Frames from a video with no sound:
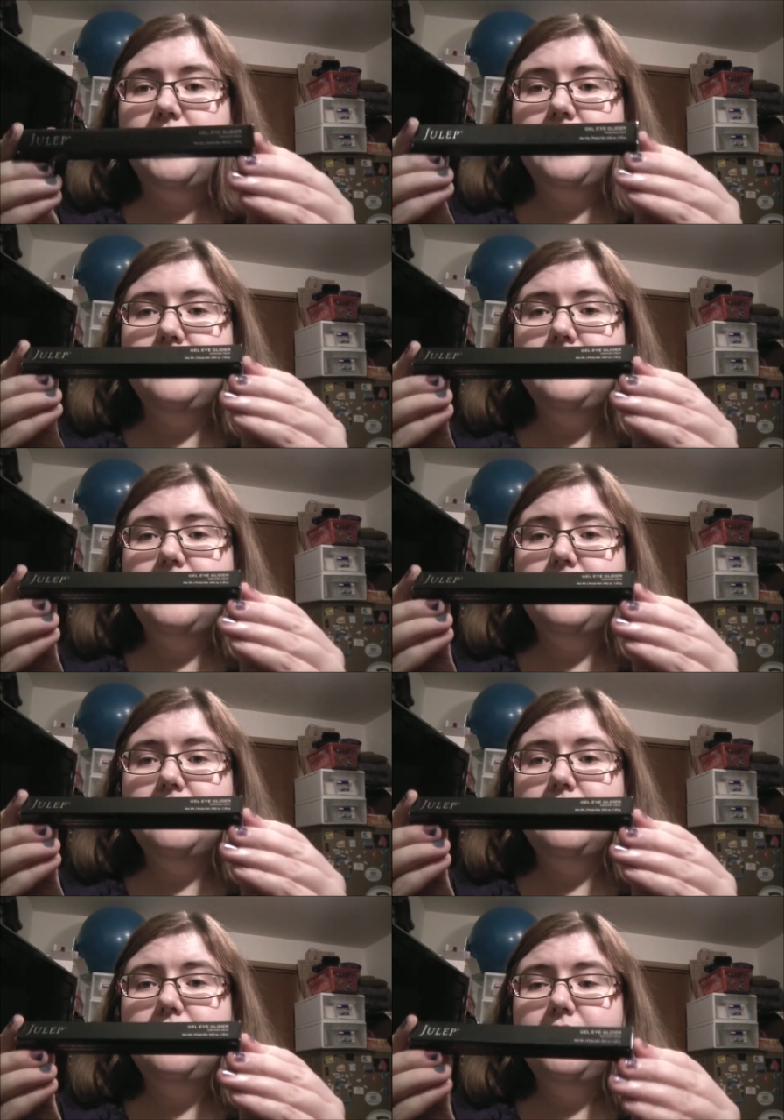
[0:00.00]
eye
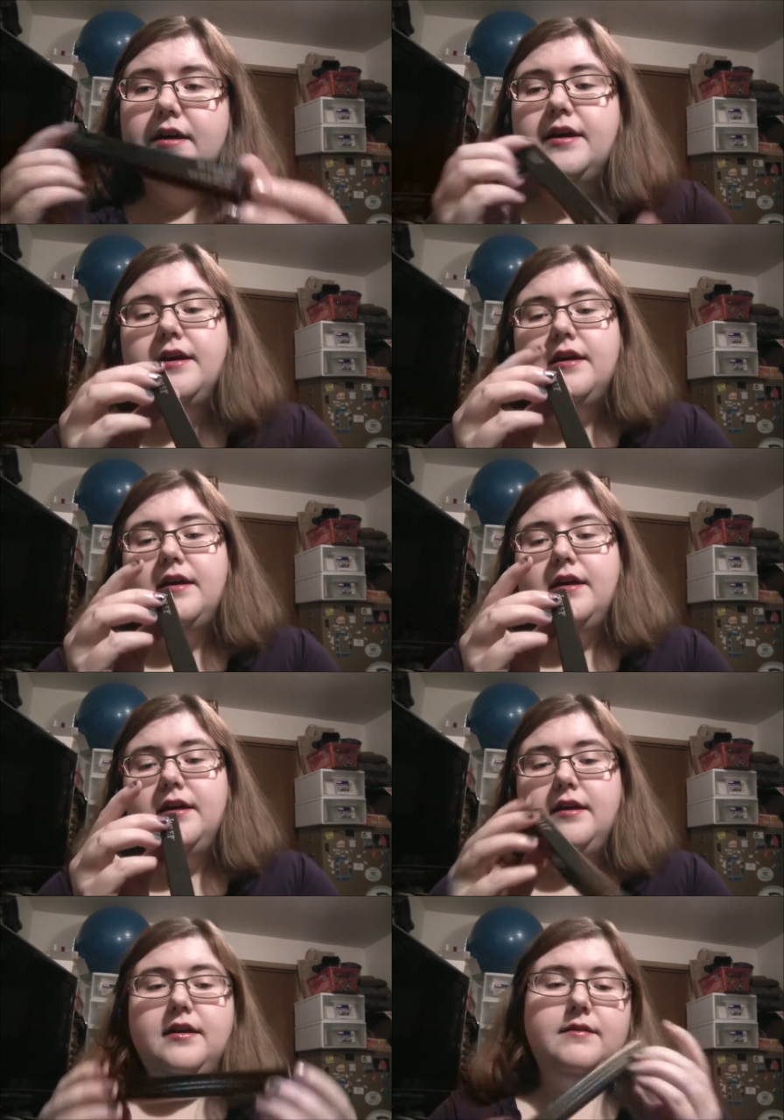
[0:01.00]
glider
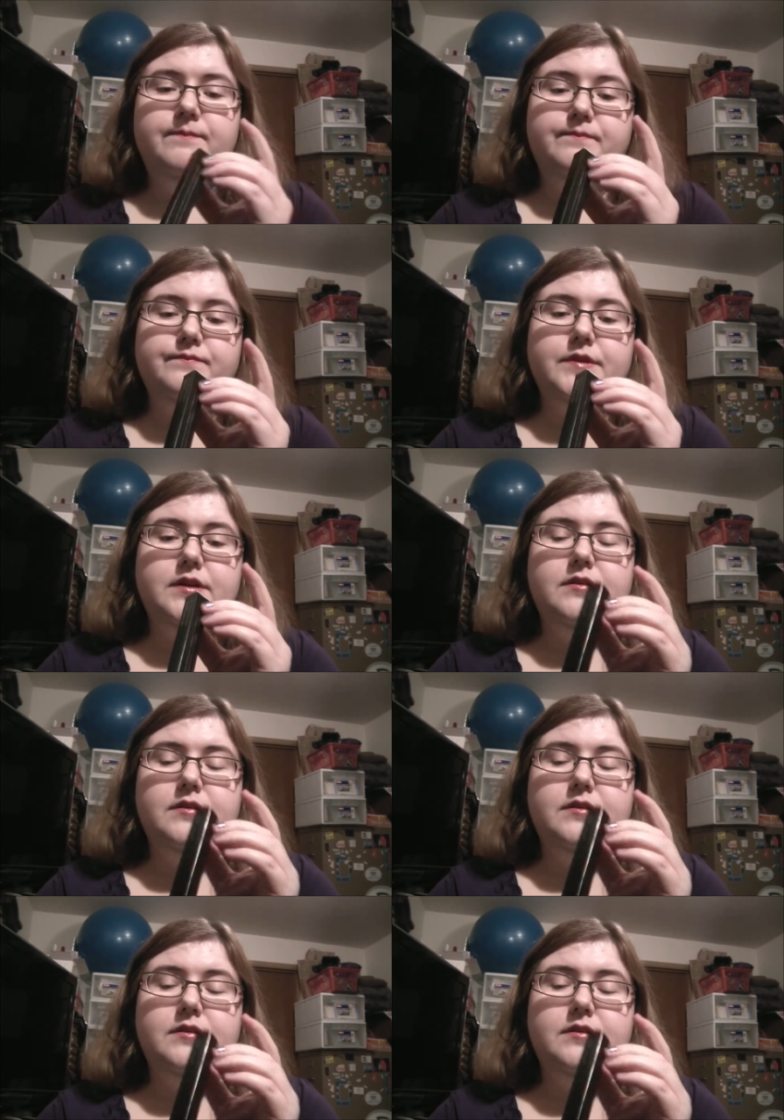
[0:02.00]
in